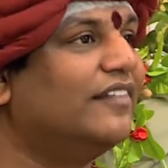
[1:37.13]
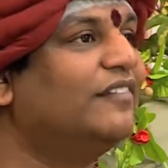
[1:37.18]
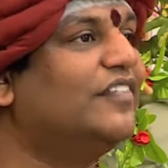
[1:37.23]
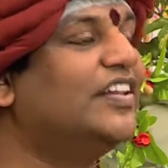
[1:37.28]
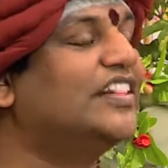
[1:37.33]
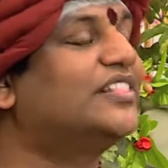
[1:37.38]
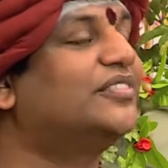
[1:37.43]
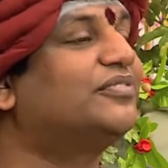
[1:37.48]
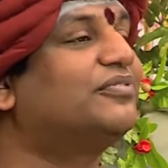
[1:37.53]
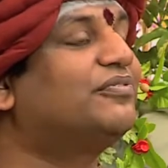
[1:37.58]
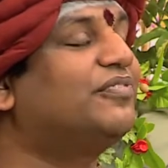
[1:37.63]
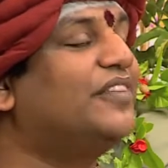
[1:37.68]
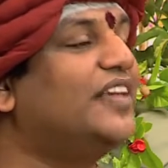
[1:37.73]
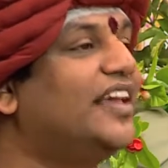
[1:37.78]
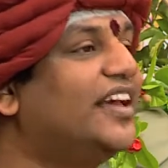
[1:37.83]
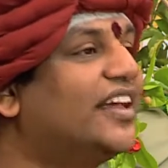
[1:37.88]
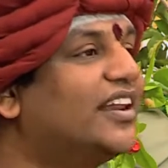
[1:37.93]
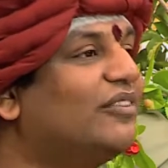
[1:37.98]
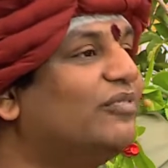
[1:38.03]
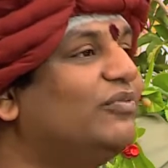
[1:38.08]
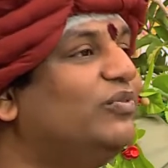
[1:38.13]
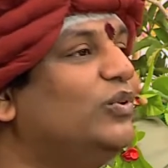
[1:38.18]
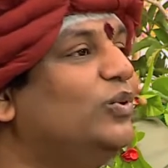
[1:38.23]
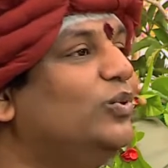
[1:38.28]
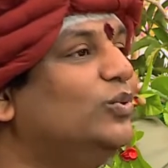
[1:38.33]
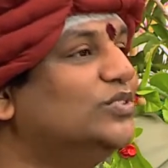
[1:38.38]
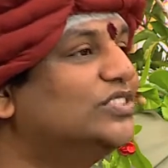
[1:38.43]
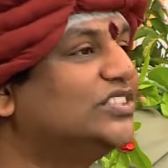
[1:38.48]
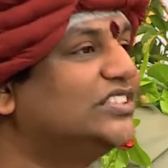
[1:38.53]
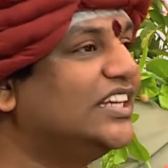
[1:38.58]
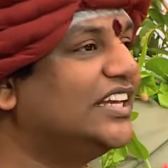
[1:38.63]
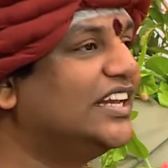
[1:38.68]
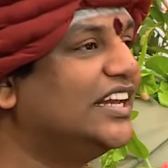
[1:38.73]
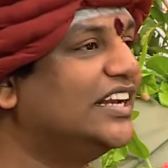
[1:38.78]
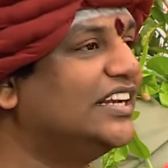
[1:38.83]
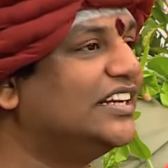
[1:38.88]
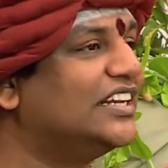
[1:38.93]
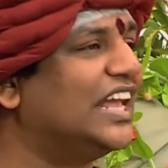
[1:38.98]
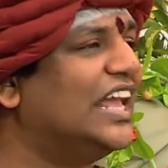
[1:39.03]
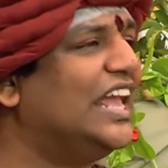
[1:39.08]
with fear of losing
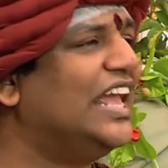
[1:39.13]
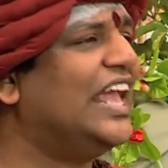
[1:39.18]
it.